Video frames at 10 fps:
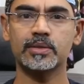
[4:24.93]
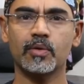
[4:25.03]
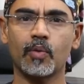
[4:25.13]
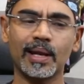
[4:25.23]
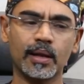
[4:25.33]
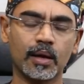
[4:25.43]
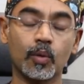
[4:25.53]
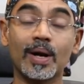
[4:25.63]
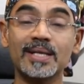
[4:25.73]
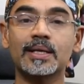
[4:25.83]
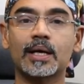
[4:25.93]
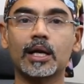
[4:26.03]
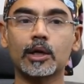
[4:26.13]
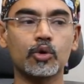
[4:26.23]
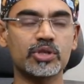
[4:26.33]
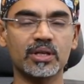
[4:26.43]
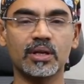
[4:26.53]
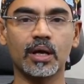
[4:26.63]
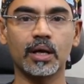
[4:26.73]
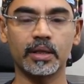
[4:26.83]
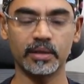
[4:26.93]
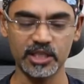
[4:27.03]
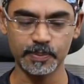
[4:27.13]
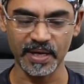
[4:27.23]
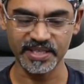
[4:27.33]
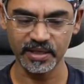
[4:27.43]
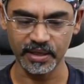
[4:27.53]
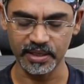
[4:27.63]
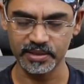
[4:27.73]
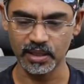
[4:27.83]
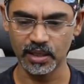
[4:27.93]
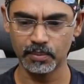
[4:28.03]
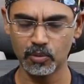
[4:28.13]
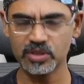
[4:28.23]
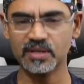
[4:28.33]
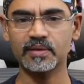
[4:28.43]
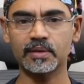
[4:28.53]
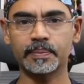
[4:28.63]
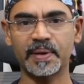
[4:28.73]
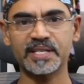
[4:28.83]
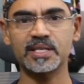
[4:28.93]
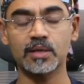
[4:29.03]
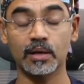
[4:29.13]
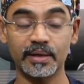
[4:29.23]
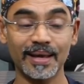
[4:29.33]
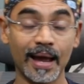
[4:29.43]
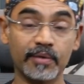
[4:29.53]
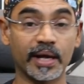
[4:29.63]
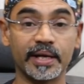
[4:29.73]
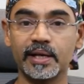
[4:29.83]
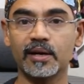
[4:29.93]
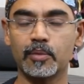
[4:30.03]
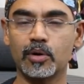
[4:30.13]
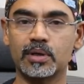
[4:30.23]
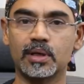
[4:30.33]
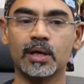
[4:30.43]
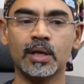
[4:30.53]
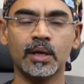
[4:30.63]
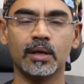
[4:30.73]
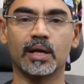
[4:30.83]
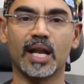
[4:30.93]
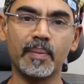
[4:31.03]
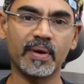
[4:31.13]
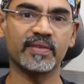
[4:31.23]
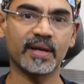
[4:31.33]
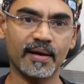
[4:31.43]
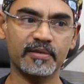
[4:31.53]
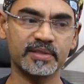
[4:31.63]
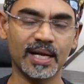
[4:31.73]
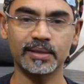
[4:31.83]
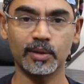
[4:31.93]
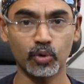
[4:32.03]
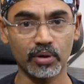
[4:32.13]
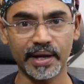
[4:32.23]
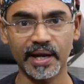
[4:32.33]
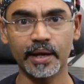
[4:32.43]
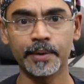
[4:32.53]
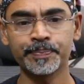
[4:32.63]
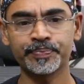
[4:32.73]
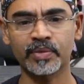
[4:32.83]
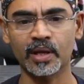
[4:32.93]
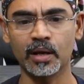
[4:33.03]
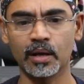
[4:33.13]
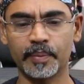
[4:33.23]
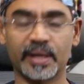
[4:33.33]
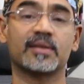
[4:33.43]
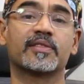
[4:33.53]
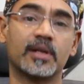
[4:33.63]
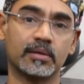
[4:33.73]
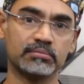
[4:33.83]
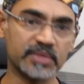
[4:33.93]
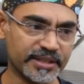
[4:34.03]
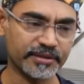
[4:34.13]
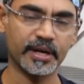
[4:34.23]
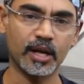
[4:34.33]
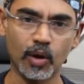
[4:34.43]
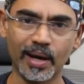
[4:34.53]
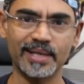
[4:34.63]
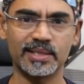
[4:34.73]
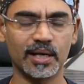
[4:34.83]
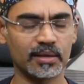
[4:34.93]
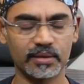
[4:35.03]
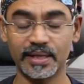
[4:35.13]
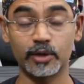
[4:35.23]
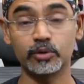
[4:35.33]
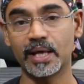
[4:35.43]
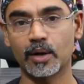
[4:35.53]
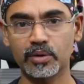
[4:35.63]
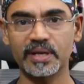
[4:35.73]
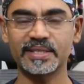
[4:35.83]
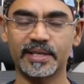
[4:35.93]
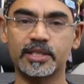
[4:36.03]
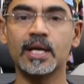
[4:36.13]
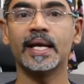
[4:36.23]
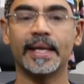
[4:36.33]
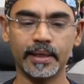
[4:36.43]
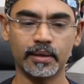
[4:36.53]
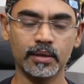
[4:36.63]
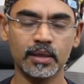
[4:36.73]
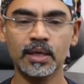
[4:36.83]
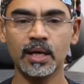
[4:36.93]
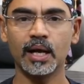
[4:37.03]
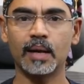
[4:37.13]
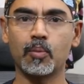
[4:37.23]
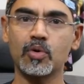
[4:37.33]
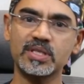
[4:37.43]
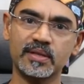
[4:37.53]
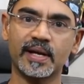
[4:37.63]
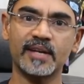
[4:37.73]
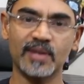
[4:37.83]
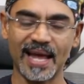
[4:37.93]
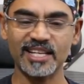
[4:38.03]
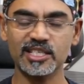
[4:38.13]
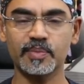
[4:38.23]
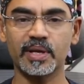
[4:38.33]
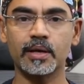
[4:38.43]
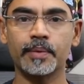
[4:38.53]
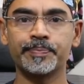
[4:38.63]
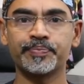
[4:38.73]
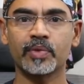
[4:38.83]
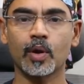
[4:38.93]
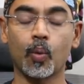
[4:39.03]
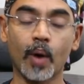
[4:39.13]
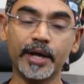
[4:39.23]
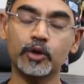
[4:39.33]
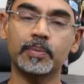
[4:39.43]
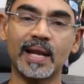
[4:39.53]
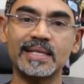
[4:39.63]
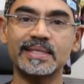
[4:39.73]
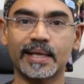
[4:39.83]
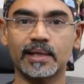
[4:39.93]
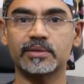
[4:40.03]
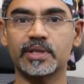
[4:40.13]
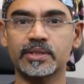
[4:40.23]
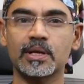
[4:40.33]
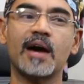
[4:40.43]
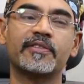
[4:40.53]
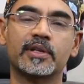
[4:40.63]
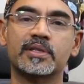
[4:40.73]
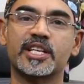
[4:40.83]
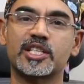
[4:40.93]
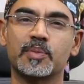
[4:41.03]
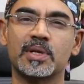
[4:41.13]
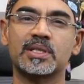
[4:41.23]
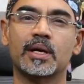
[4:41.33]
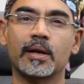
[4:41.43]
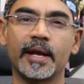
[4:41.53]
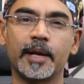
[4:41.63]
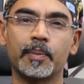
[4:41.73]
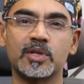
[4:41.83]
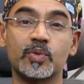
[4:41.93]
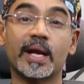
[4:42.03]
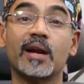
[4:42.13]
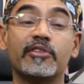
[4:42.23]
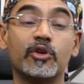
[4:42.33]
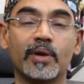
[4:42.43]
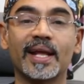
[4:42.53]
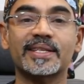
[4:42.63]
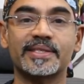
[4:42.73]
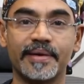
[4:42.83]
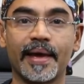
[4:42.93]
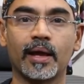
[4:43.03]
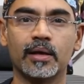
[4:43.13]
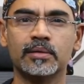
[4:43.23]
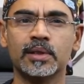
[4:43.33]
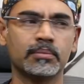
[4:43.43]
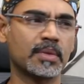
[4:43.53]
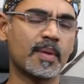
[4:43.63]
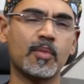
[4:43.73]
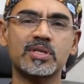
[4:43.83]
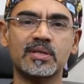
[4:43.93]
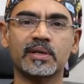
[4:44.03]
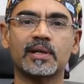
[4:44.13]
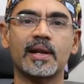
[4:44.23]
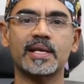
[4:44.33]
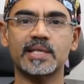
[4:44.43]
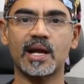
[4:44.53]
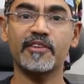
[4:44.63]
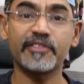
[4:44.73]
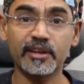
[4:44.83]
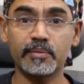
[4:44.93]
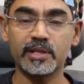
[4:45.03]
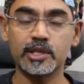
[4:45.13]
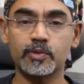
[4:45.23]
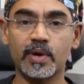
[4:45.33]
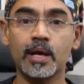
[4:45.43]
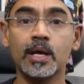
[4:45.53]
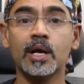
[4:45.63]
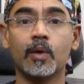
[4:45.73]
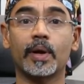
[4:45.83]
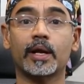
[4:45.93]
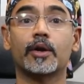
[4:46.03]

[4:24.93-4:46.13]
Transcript: So what is the conclusion in this patient is most of the patients already have idea about a number of the grafts that they would need because of the internet knowledge, and they do their own research. Here, most of the guys will ask me, why to plan second session after 6 months or 8 months? Why can't we do next day? Maybe most of the clinics are offering me this way. Why